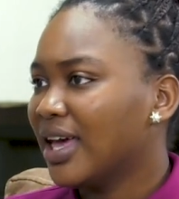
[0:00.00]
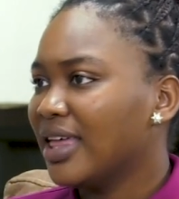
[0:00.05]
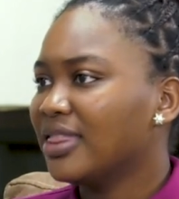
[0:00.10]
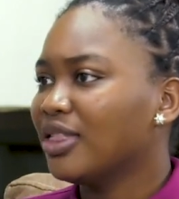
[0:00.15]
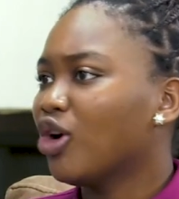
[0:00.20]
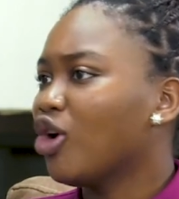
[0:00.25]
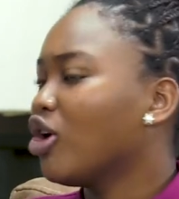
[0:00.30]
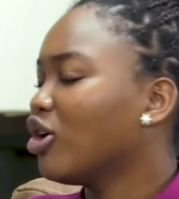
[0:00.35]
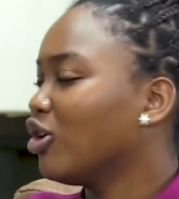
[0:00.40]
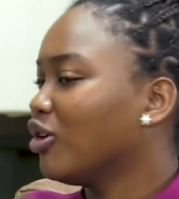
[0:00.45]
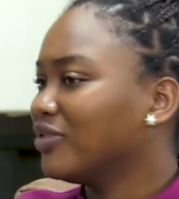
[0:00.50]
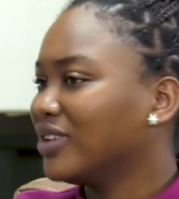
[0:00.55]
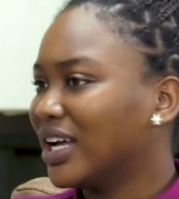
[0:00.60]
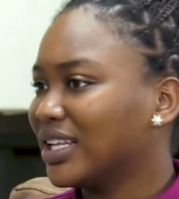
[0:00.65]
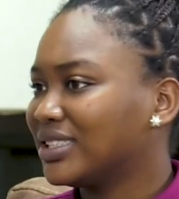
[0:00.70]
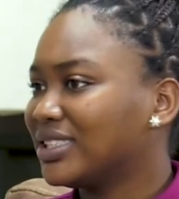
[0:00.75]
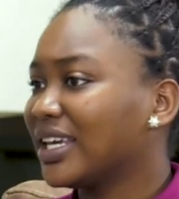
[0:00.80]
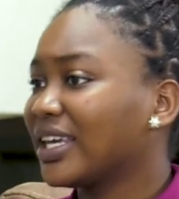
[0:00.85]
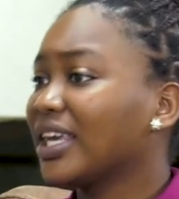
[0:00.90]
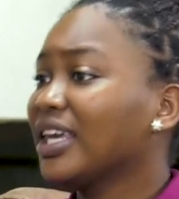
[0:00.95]
and all of
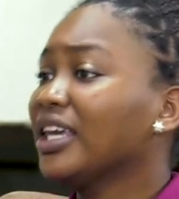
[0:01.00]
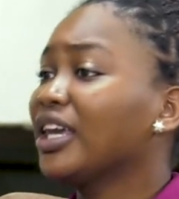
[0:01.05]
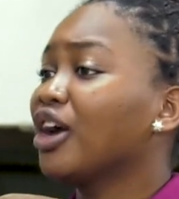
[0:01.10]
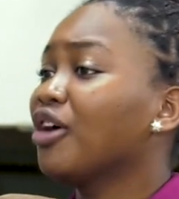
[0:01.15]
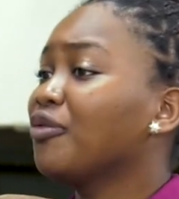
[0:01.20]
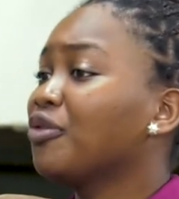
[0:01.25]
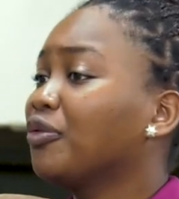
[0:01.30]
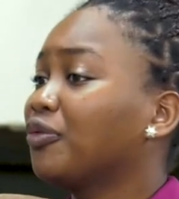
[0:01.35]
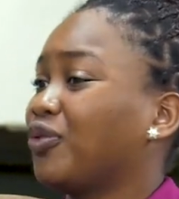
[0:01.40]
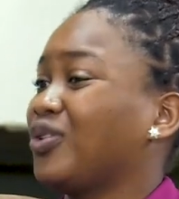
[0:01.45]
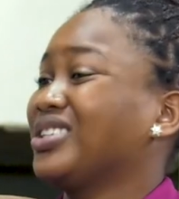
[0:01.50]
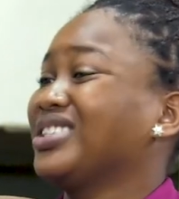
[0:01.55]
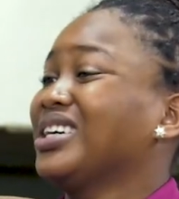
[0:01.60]
that, taking care of you for